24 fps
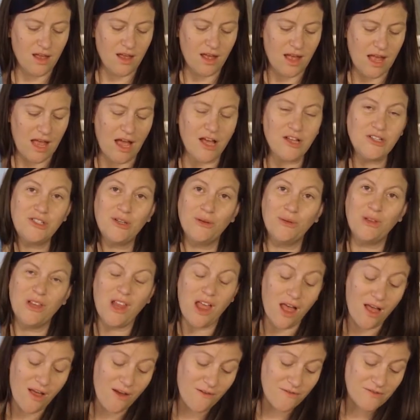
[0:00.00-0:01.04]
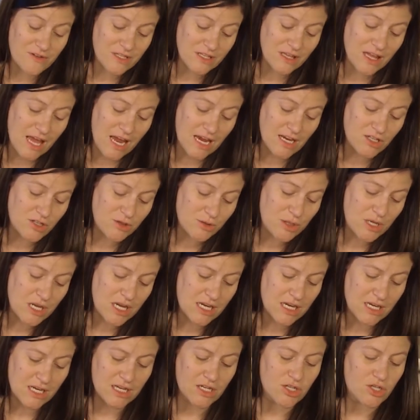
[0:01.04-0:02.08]
I also love to do the
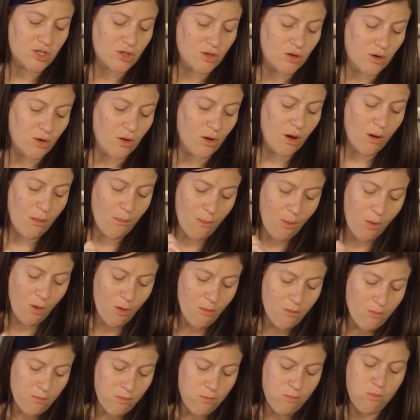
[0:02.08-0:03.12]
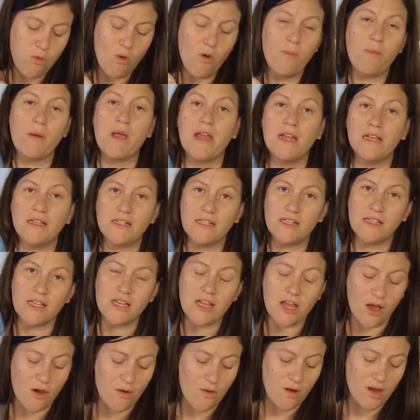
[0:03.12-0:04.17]
initial boop, boop into the
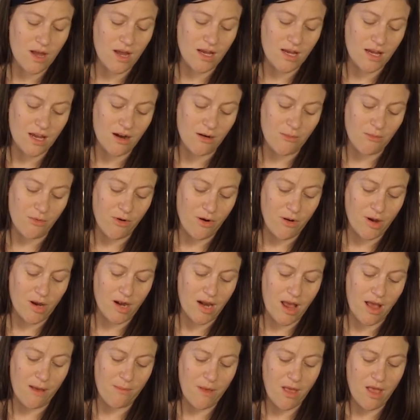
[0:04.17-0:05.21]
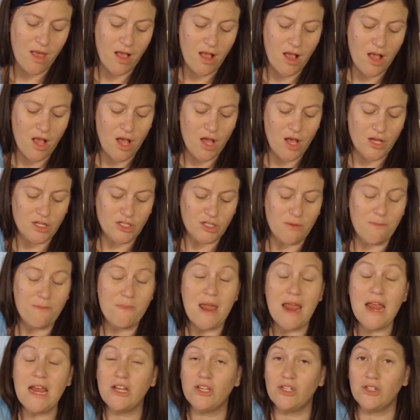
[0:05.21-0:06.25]
yolk and get them broken up. So
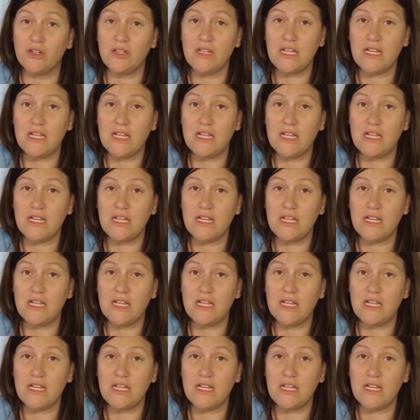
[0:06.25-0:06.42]
make sure